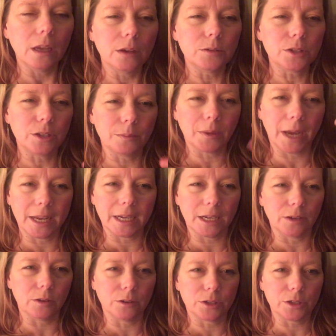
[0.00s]
which you can buy at
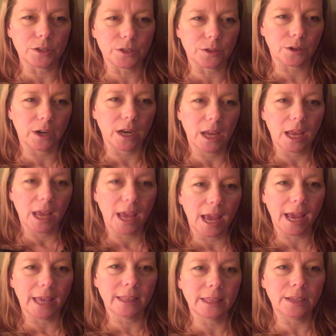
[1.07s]
any grocery store,
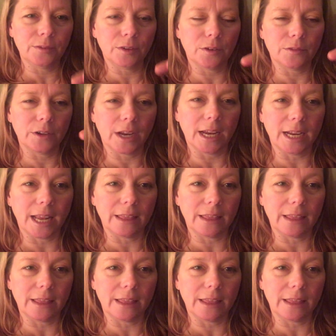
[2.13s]
and leave it overnight.